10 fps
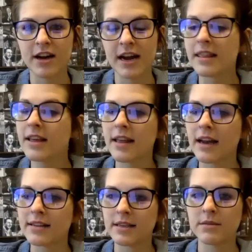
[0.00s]
And I think that
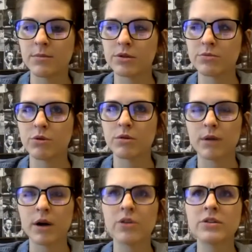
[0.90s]
is like the most important
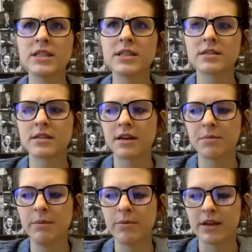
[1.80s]
part. You'll see there's a lot of
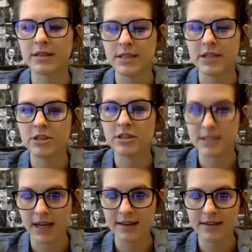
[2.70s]
people that teach
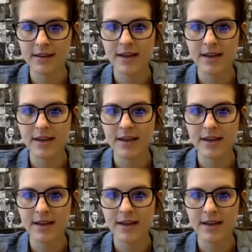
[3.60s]
design,